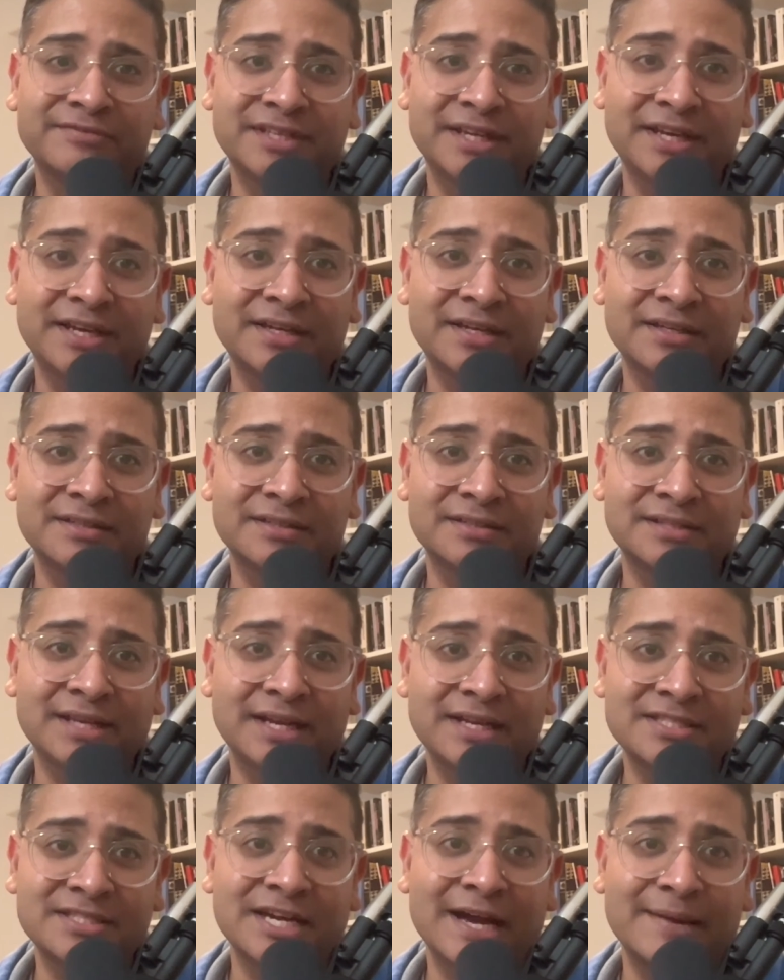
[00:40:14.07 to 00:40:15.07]

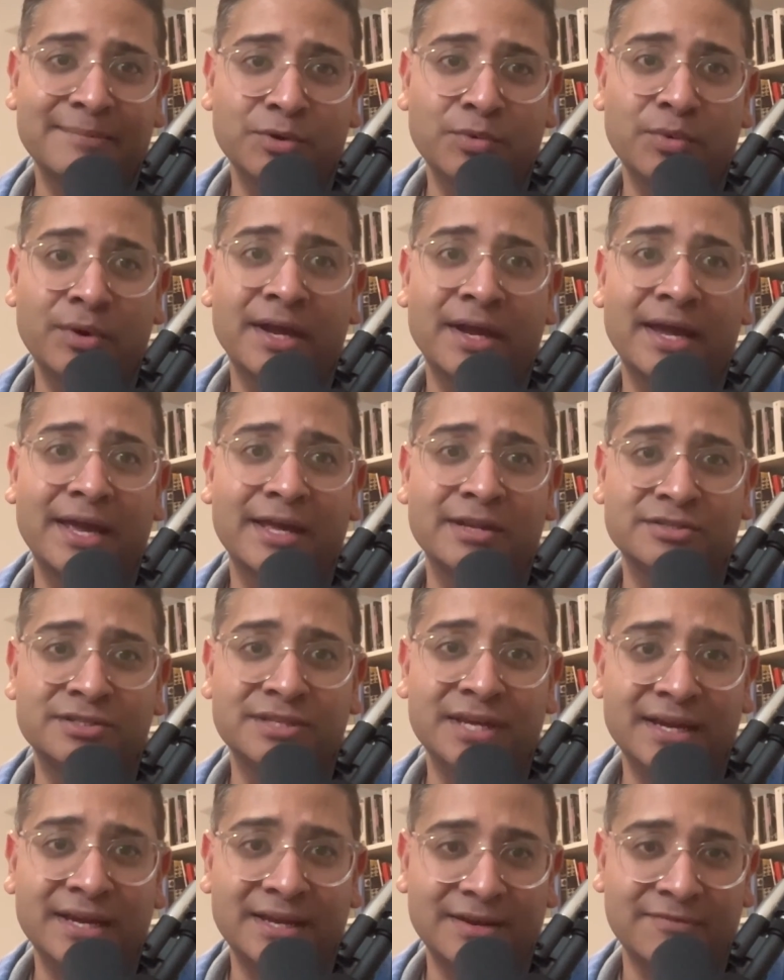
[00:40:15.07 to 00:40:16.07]
take time away and
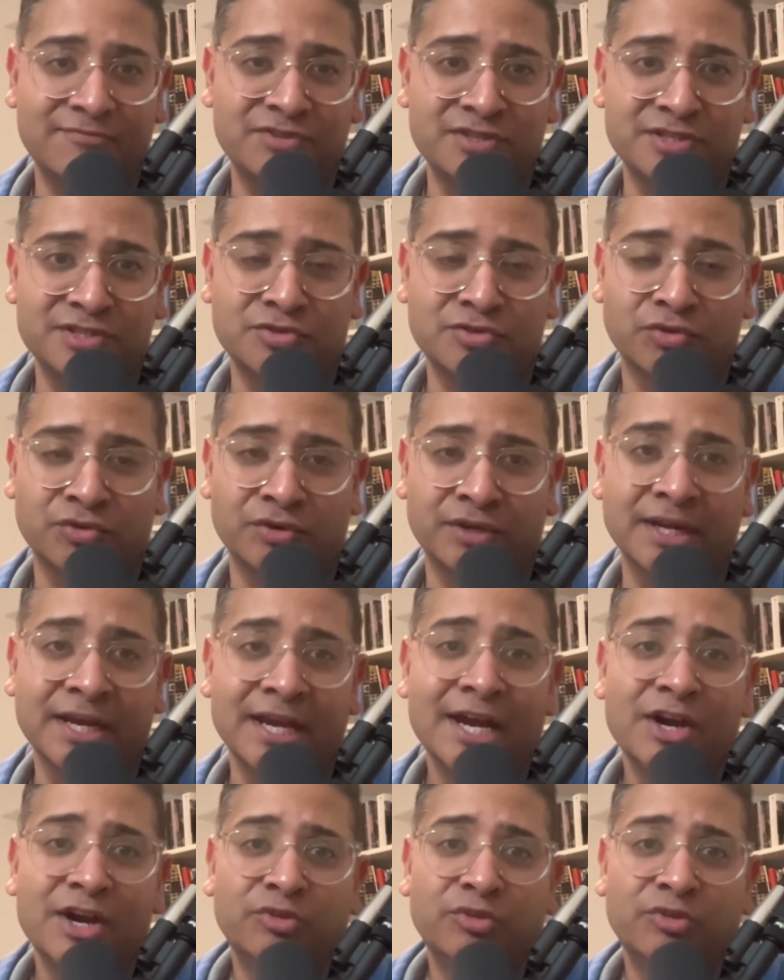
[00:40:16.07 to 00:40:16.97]
take inventory,